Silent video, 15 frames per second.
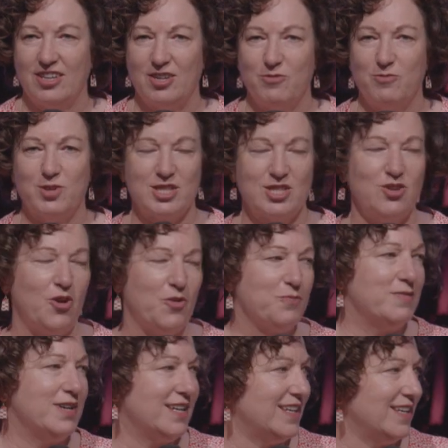was not
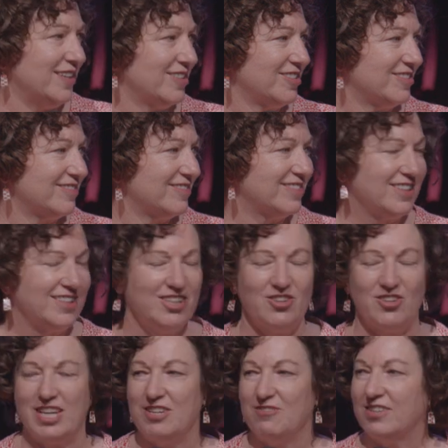me. You
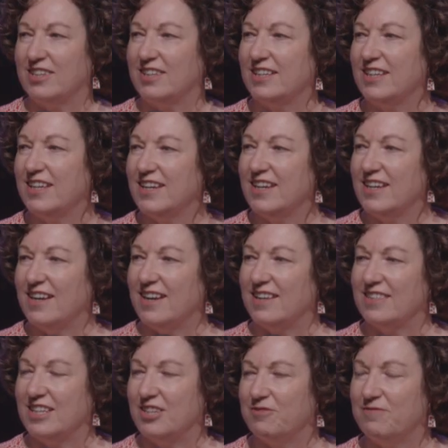know, even I
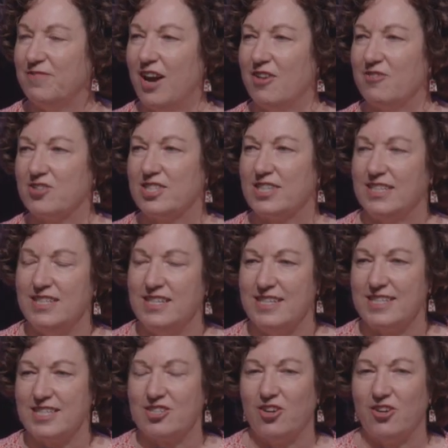think 5 or 10
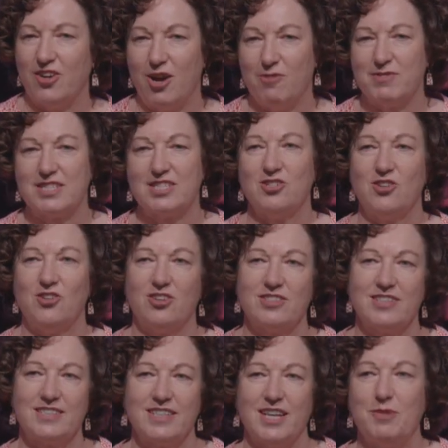years ago, I was
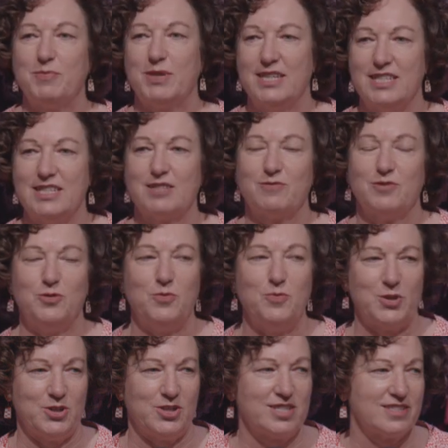not a peaceful
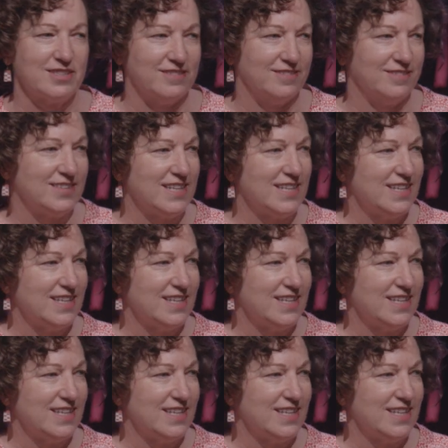person